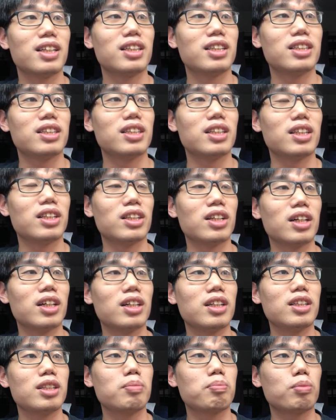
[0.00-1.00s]
See a
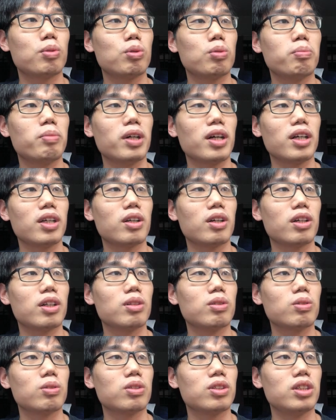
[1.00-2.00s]
nice pullback. You can
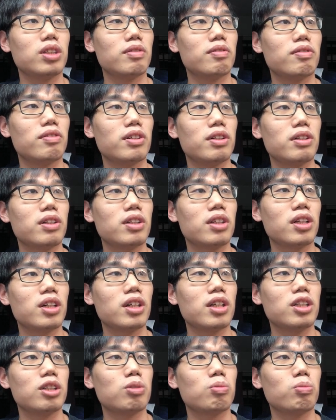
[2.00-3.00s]
also see a very
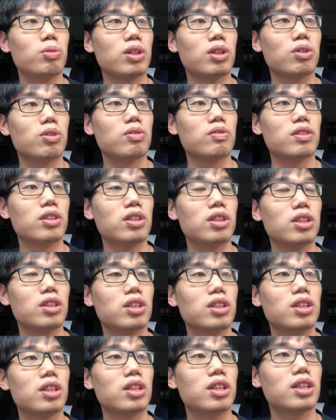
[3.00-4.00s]
nice wick over
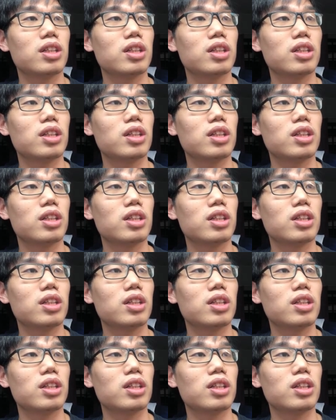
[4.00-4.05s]
here.